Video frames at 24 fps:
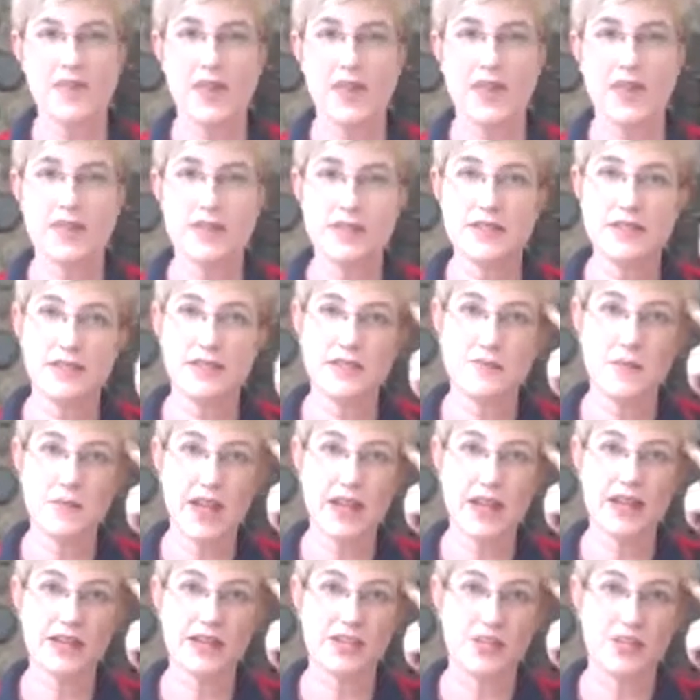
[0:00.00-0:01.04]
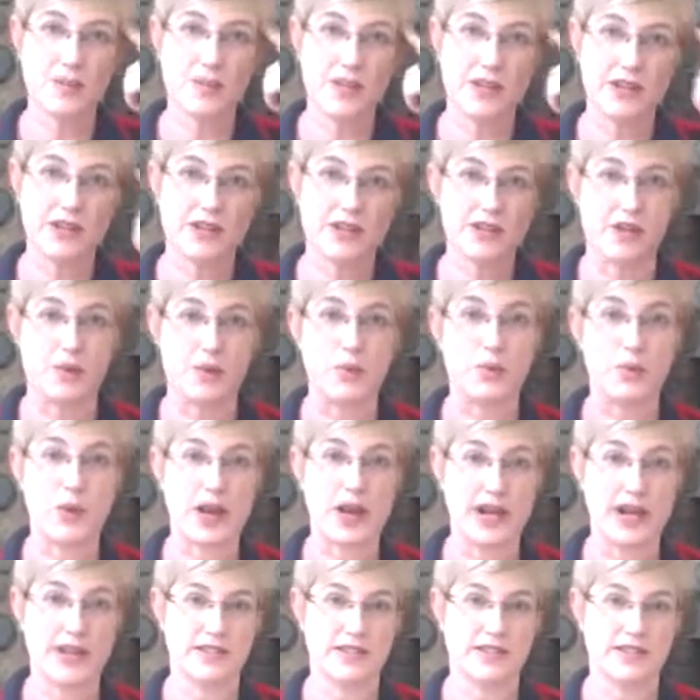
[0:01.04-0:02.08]
This is managed up here in our
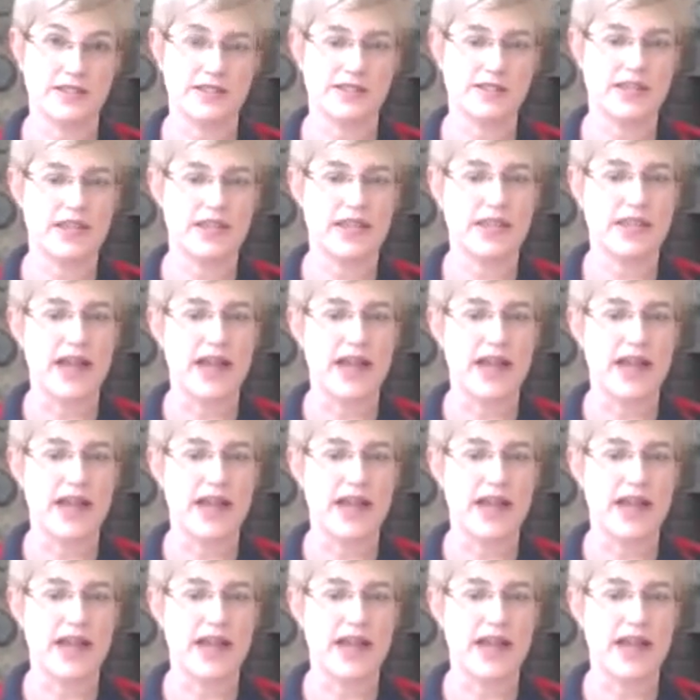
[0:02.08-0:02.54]
brains.